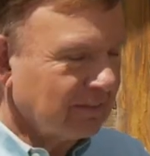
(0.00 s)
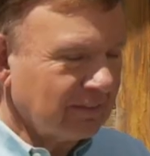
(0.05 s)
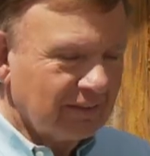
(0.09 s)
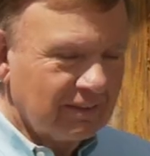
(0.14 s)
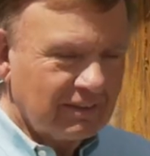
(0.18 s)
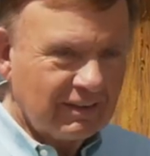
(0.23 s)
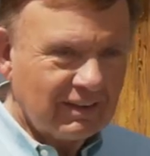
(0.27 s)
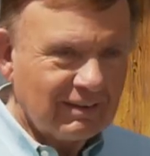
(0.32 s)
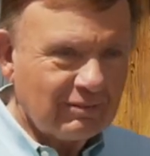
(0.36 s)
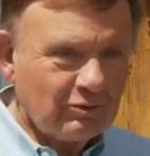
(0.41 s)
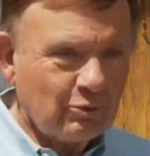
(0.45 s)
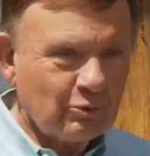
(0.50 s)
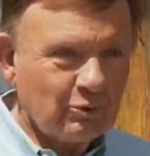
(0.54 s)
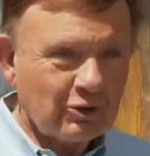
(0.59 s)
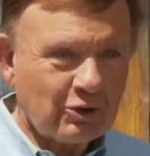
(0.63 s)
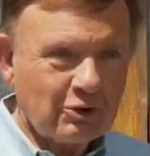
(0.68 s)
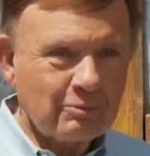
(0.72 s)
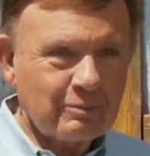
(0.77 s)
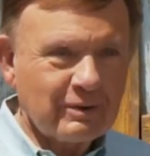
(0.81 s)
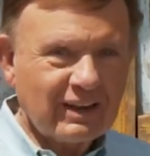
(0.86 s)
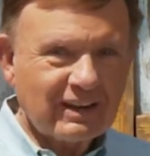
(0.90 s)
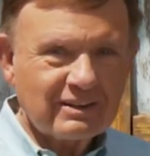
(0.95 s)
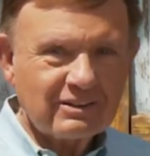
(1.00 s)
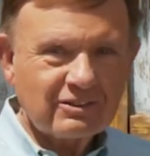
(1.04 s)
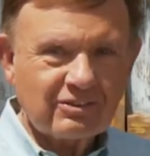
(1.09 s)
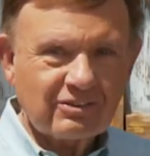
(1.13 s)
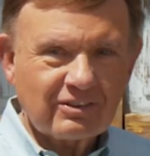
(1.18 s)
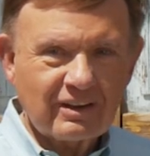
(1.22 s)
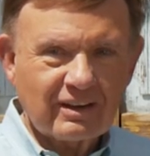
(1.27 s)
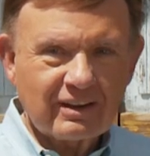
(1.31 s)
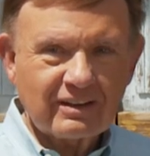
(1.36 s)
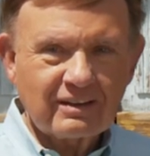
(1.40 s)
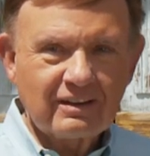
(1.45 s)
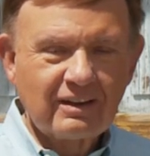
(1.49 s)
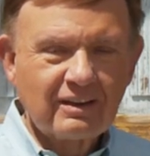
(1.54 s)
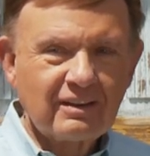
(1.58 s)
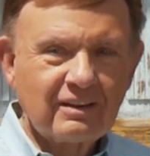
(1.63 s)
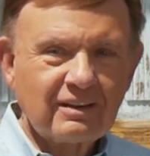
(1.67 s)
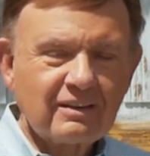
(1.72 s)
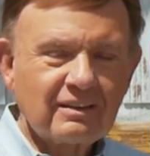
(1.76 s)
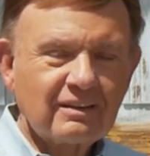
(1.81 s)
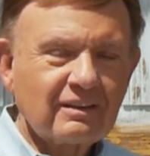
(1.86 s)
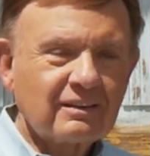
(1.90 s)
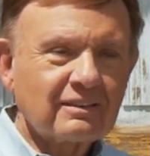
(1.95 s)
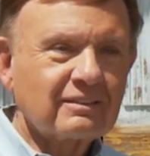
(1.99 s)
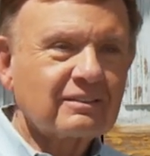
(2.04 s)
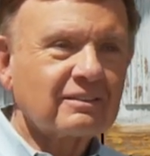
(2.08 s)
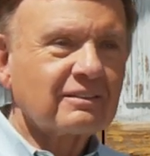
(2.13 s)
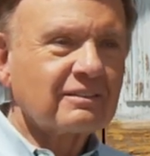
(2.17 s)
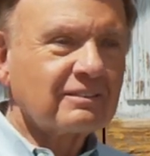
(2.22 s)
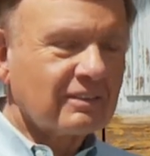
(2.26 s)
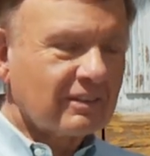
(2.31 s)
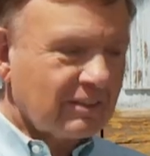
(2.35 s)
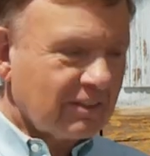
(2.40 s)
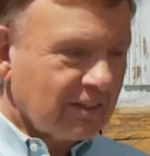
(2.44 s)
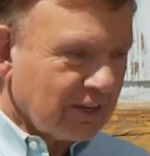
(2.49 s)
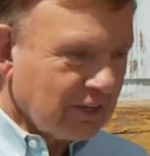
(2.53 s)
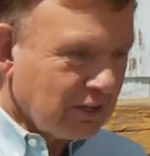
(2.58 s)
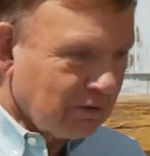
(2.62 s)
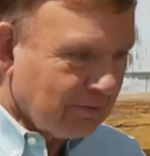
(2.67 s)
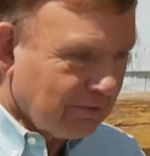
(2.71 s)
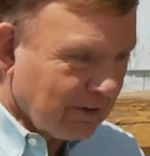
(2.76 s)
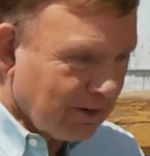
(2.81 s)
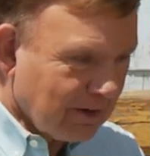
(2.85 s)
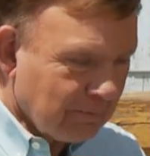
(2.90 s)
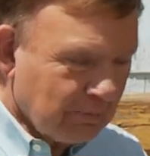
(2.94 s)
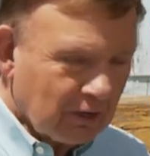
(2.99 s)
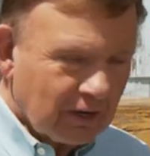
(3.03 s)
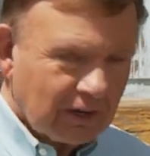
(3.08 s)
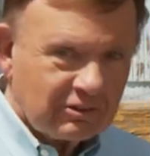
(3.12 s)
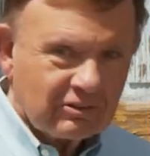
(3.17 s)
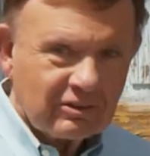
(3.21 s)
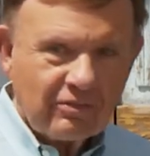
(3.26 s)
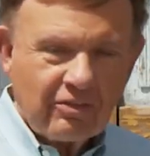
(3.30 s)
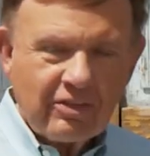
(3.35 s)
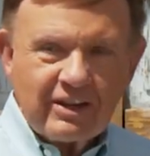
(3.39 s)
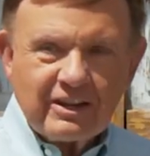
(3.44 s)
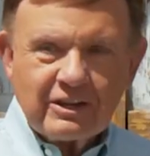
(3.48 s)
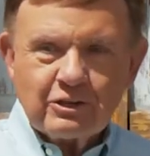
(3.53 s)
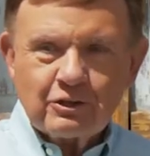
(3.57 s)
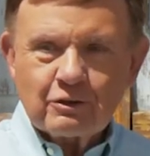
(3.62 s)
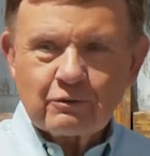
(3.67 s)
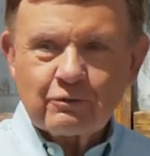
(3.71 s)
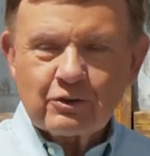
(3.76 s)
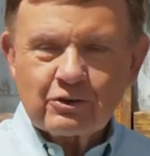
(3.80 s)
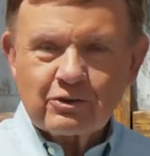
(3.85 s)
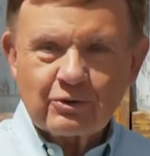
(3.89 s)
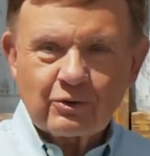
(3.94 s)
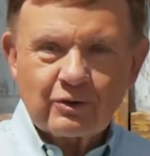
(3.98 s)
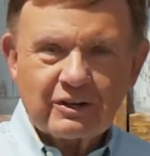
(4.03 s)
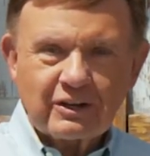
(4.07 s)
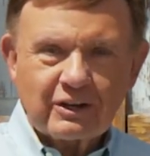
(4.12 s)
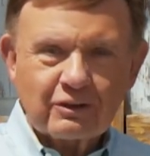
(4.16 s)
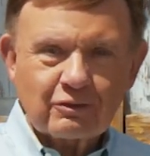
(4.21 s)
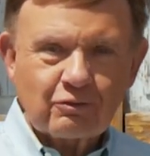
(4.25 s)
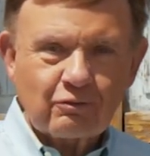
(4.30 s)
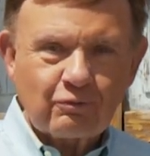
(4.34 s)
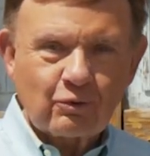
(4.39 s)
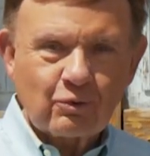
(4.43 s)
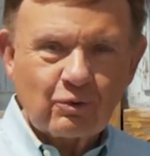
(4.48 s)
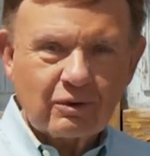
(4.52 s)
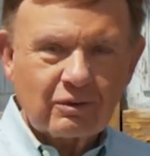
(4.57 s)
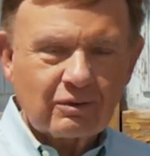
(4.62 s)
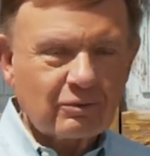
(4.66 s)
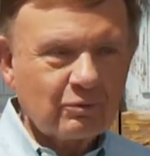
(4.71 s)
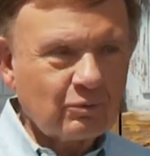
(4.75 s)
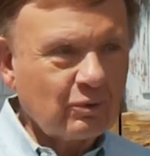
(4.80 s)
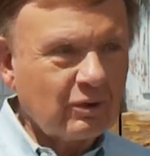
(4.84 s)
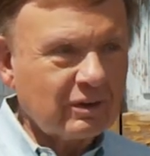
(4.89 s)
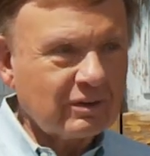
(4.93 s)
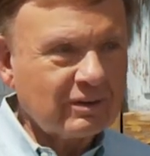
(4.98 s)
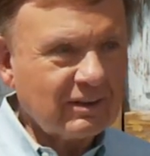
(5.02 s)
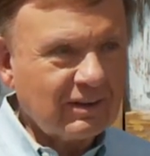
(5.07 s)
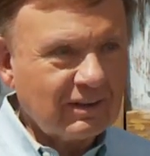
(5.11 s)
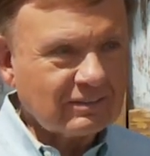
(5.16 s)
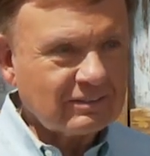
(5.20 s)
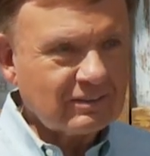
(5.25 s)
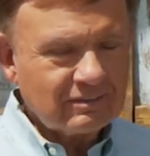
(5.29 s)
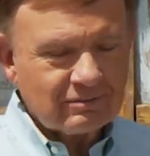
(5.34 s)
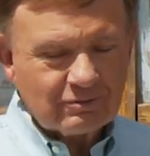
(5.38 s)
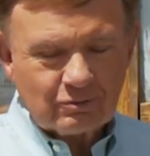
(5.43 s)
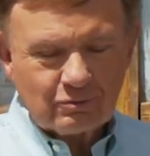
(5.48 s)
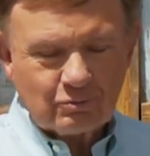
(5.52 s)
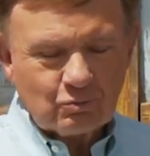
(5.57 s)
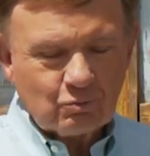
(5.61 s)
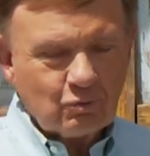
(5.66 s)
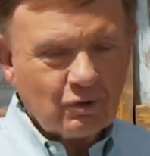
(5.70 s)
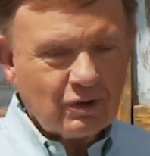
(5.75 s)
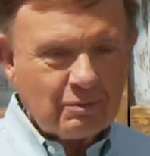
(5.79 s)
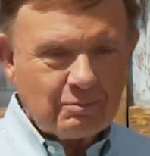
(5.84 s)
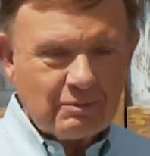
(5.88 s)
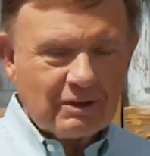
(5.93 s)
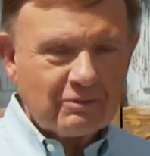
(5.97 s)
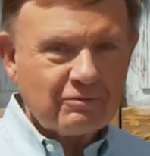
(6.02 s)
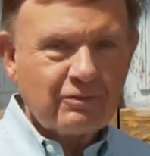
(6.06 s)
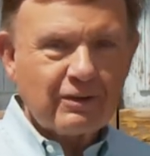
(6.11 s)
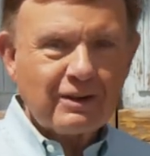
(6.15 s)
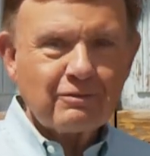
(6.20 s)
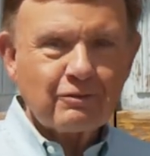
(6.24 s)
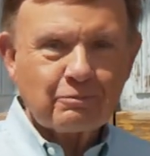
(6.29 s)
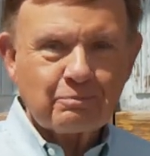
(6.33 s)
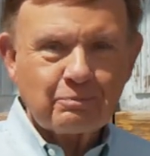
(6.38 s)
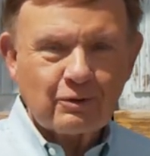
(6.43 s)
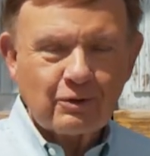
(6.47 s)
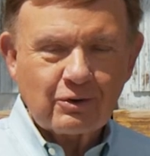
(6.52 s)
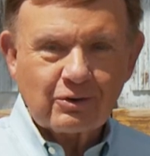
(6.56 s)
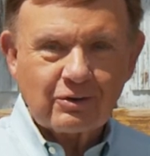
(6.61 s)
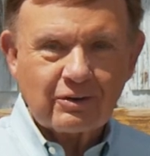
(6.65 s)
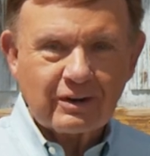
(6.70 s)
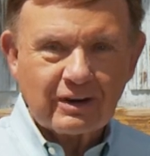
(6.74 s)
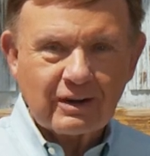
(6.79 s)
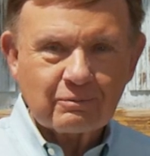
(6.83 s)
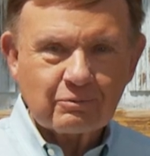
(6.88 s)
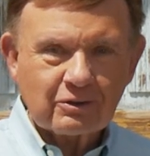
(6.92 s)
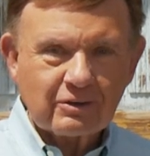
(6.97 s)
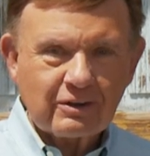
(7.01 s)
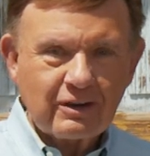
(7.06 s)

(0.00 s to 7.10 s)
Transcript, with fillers: Never want to go back inside. Thank you very much, and thank you for joining us for what uh, one of my favorite programs.